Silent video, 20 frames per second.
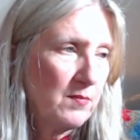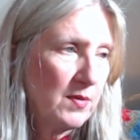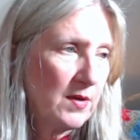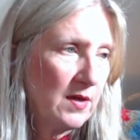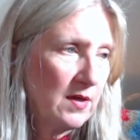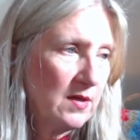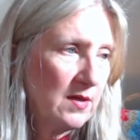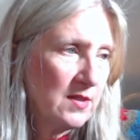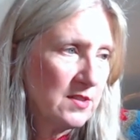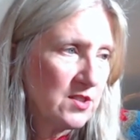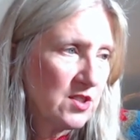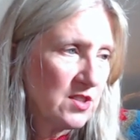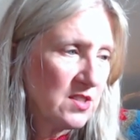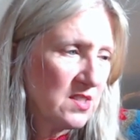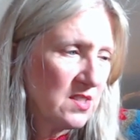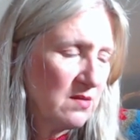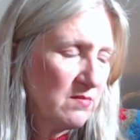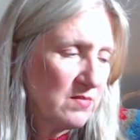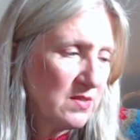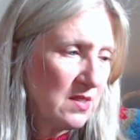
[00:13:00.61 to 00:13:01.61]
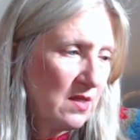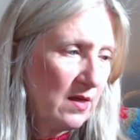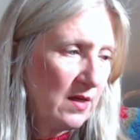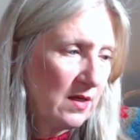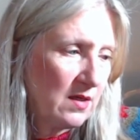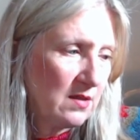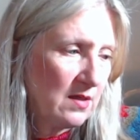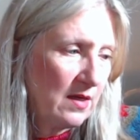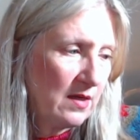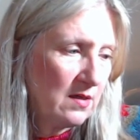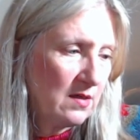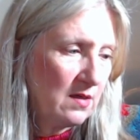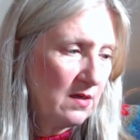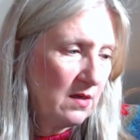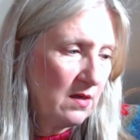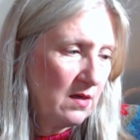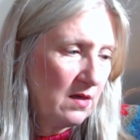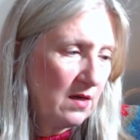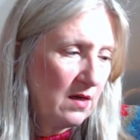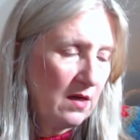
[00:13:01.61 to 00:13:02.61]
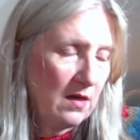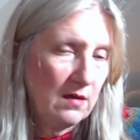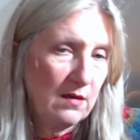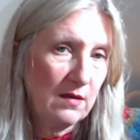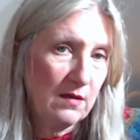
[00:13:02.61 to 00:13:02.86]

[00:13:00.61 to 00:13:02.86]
but it just seems like that uh,